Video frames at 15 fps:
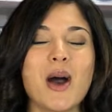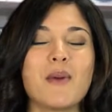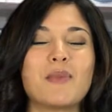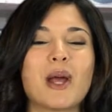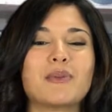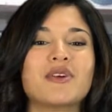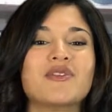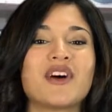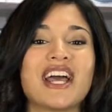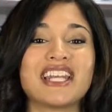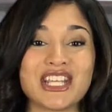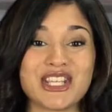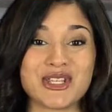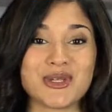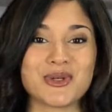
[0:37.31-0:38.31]
by
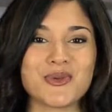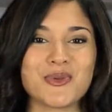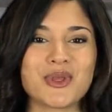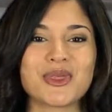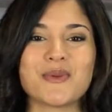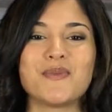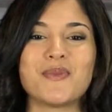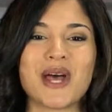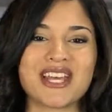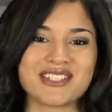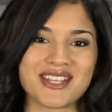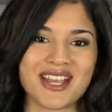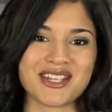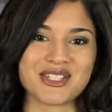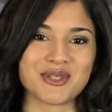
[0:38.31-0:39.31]
providing you with the
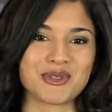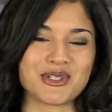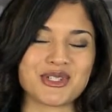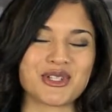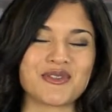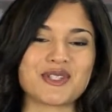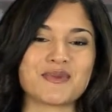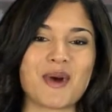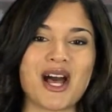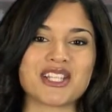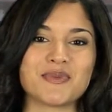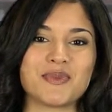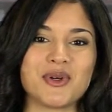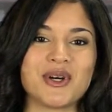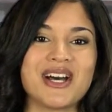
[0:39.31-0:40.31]
best customer service
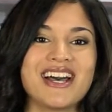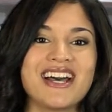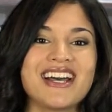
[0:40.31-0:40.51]
possible.